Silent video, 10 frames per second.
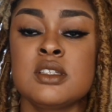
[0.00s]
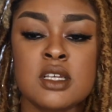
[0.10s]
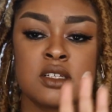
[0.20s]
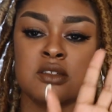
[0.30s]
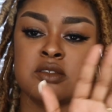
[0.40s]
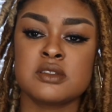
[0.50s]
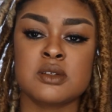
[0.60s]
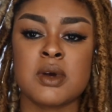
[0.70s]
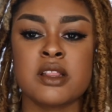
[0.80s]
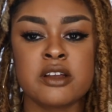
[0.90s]
and you'll see
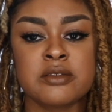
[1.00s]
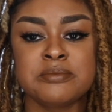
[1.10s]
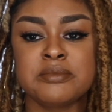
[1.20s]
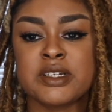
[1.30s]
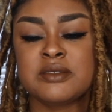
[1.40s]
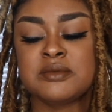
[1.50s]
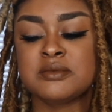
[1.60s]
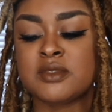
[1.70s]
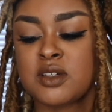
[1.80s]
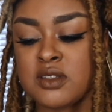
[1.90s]
why later. But
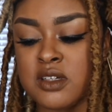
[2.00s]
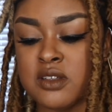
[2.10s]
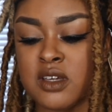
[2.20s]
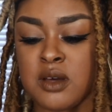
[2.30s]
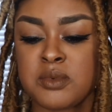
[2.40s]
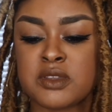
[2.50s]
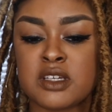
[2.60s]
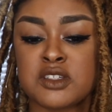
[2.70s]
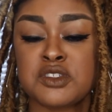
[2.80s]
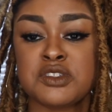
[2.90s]
those are the couple
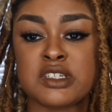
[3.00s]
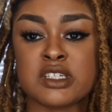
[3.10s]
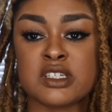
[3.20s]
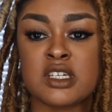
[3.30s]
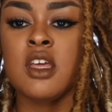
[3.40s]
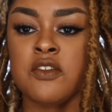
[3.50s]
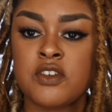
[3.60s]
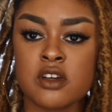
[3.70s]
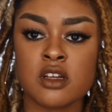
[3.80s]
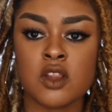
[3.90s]
things you need. If
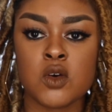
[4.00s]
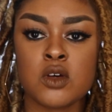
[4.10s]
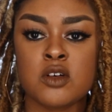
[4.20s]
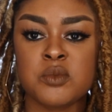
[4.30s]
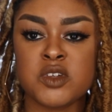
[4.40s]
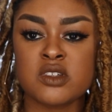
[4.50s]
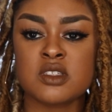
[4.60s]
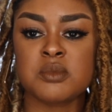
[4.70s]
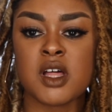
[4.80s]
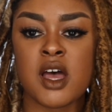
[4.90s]
your local beauty
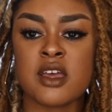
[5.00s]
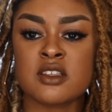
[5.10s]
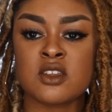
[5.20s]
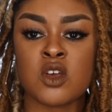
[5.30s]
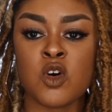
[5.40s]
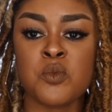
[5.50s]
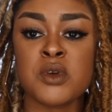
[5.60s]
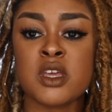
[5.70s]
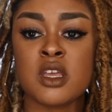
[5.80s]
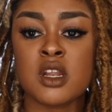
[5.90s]
supply isn't
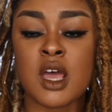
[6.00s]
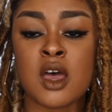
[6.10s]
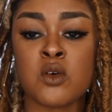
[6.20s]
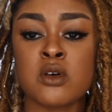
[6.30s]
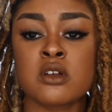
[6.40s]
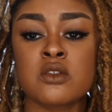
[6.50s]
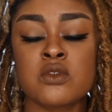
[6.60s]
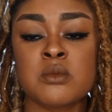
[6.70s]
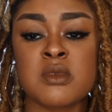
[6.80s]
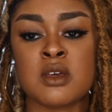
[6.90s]
open, I ordered
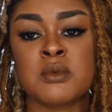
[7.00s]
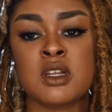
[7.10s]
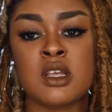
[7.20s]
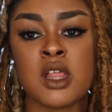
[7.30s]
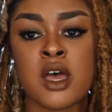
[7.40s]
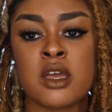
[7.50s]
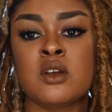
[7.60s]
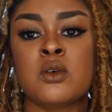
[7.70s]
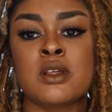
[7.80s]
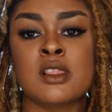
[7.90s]
from Ebony Line
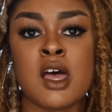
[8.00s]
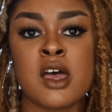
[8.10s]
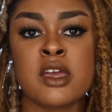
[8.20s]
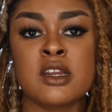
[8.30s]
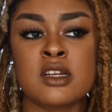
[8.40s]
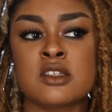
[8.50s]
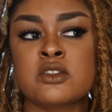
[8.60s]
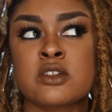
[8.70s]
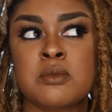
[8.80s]
online, and it took